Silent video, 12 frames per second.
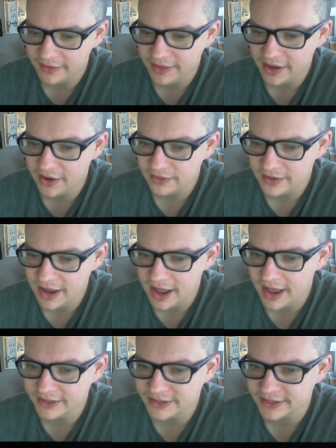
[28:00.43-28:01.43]
they are
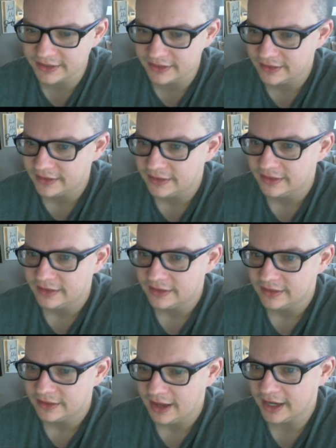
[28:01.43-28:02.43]
not,
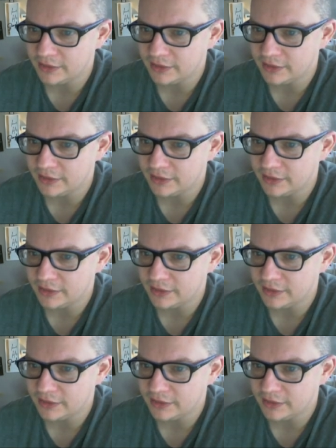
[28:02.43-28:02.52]
I